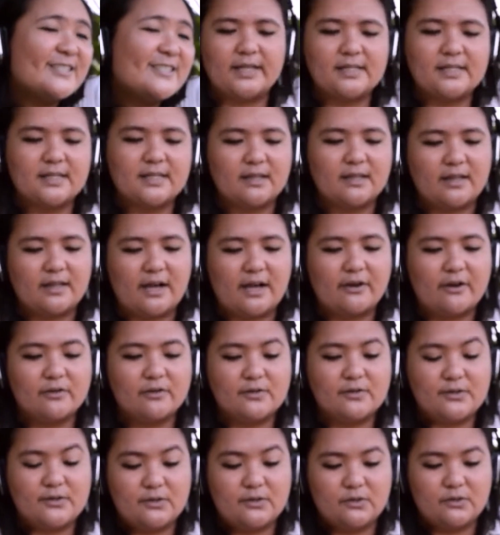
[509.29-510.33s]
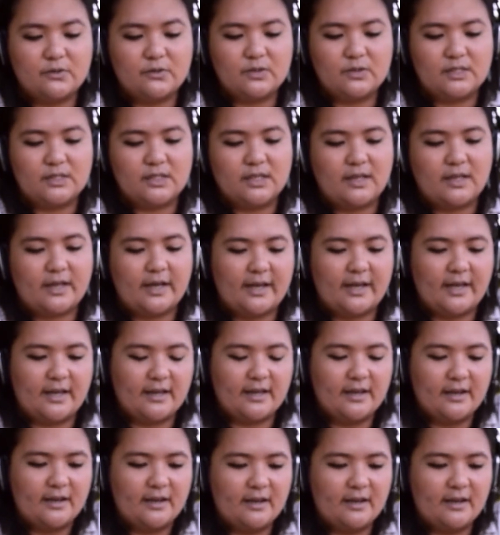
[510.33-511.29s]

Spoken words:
This allows you to like